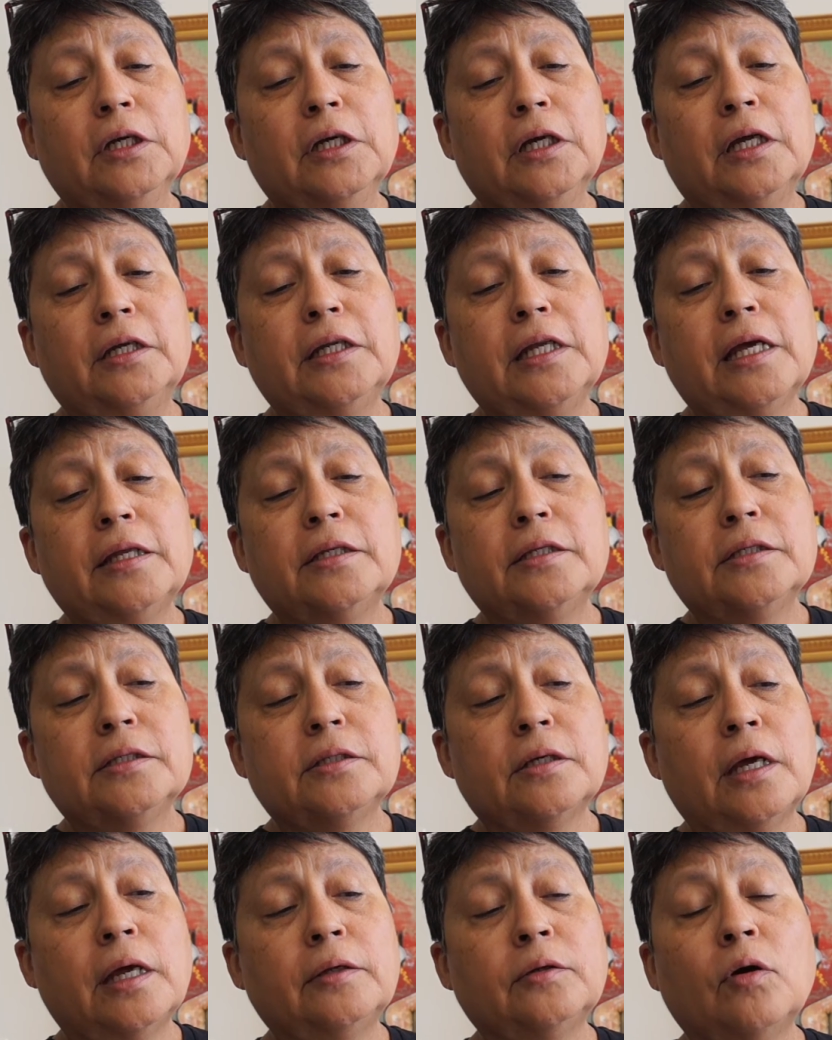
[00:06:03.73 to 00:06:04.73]
and that is
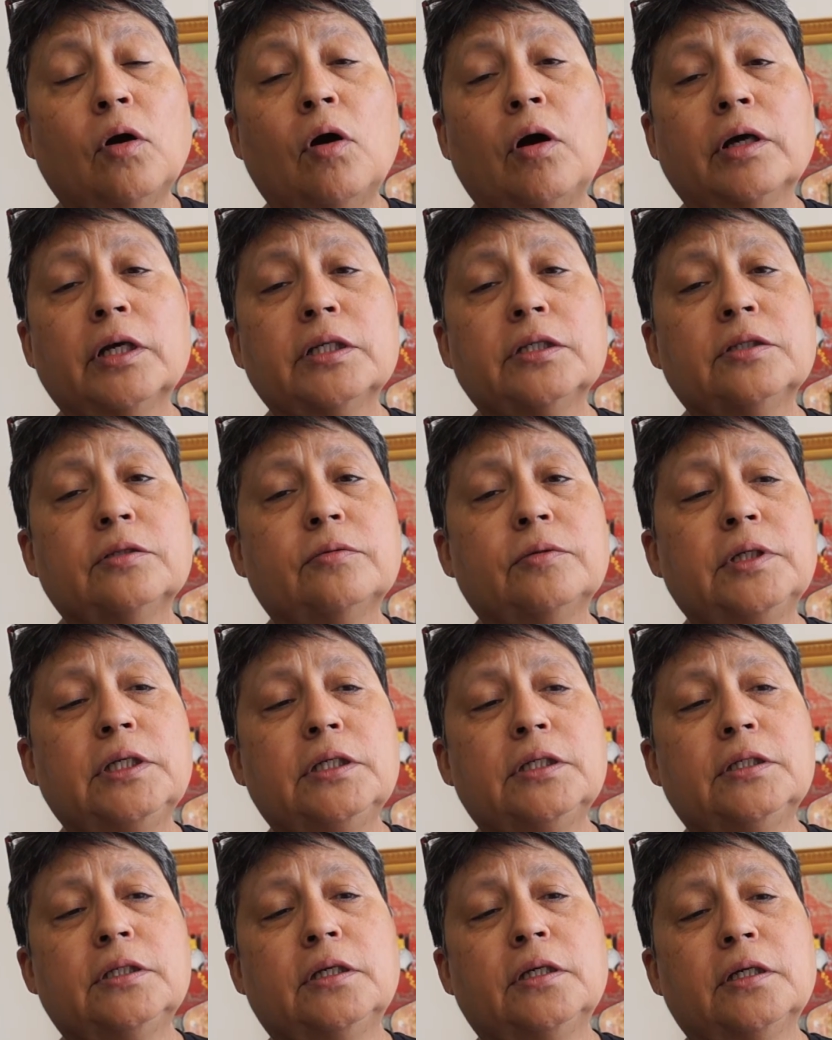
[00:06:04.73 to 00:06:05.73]
on August
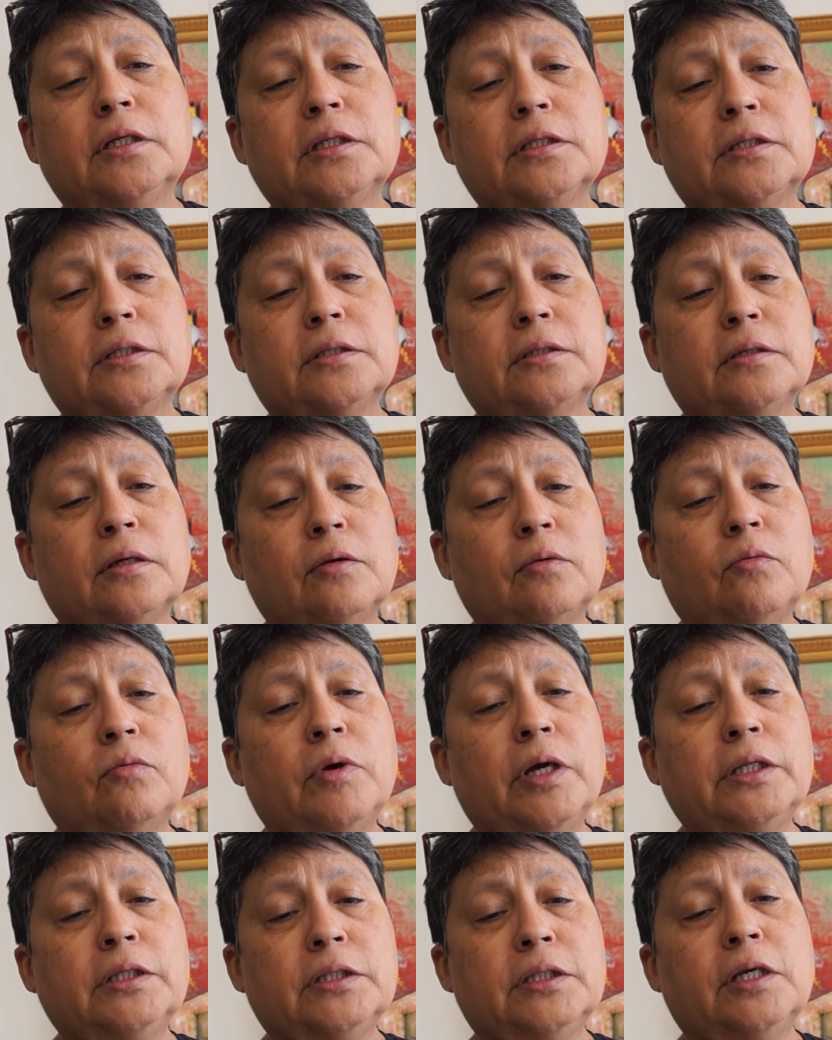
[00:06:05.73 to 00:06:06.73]
26th,
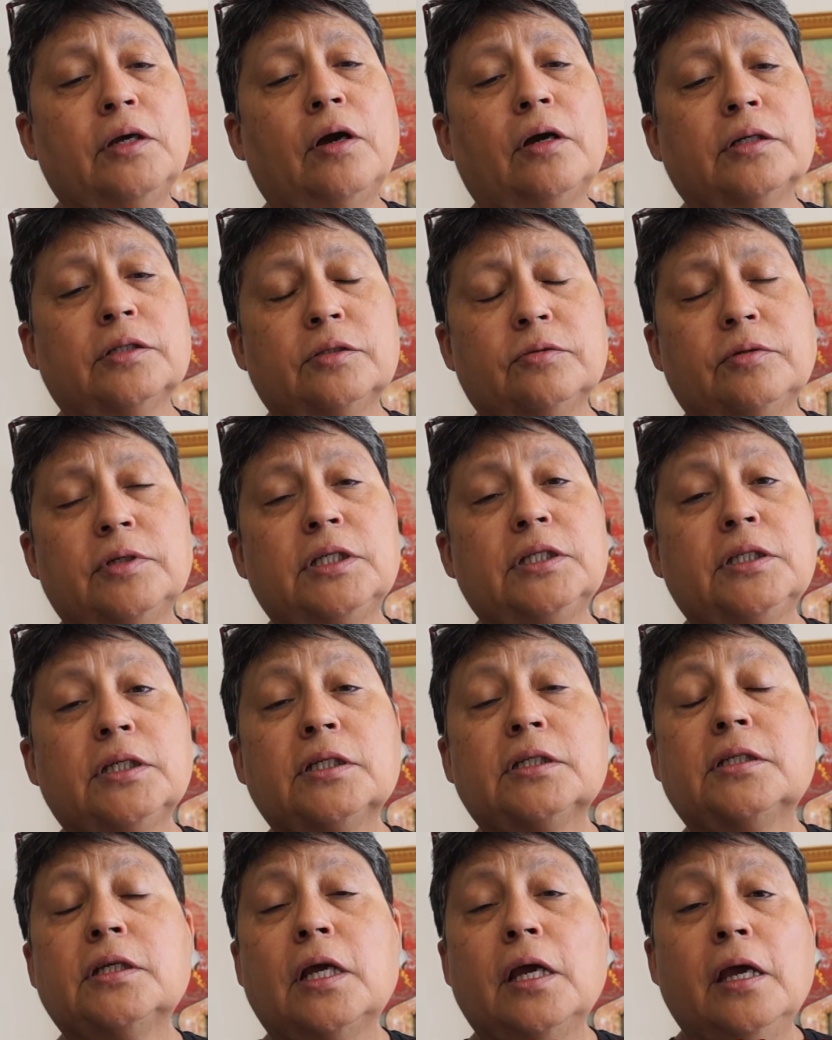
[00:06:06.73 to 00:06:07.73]
Wednesday, August
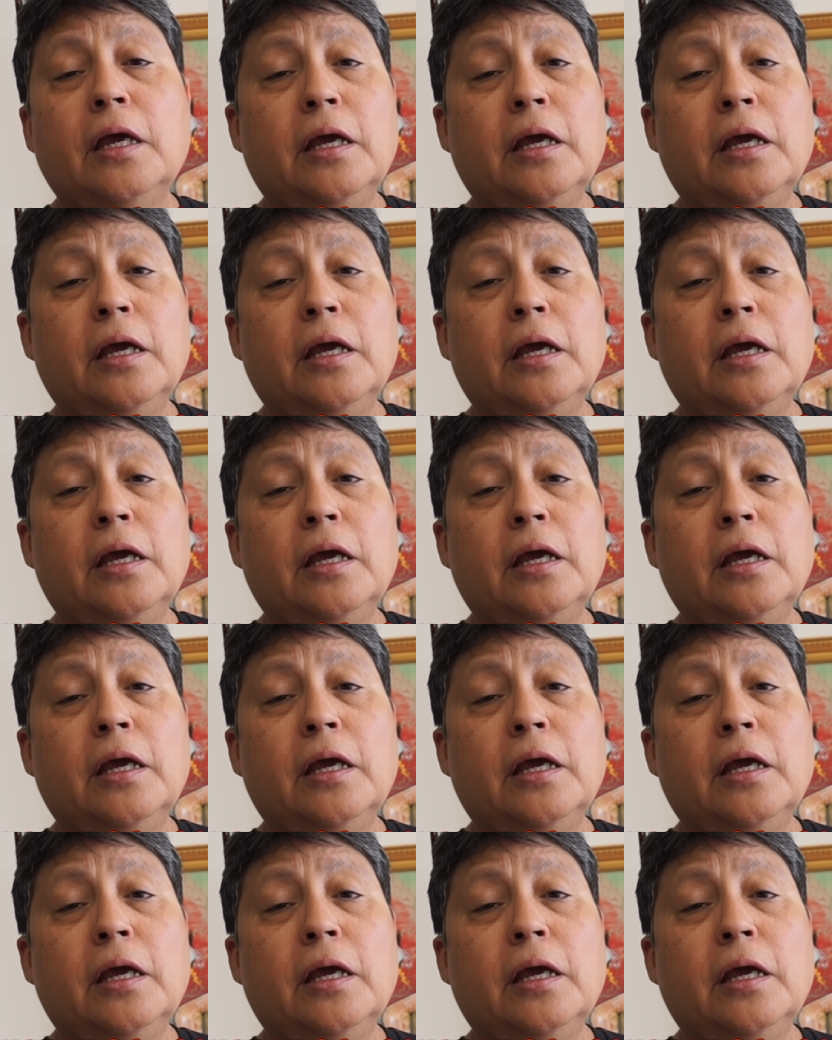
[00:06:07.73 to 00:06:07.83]
26th,